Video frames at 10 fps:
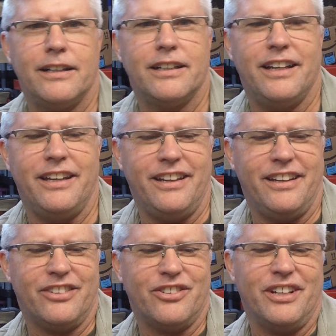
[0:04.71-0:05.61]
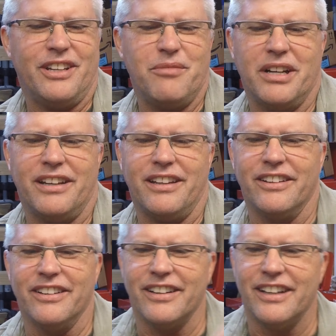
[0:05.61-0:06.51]
Hey, Cranky Bike
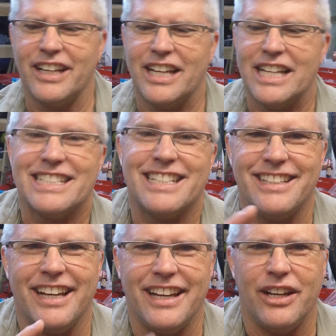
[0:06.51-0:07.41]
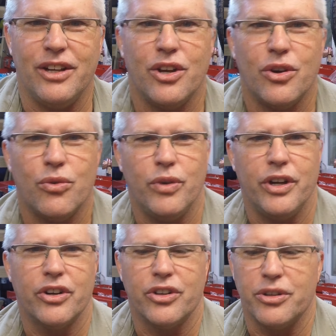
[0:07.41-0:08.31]
here. Today we
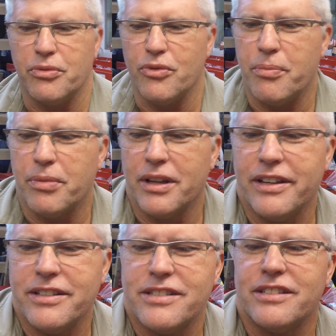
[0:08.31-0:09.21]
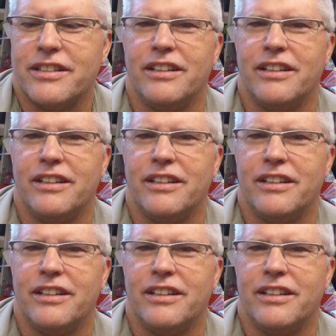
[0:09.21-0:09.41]
are going to replace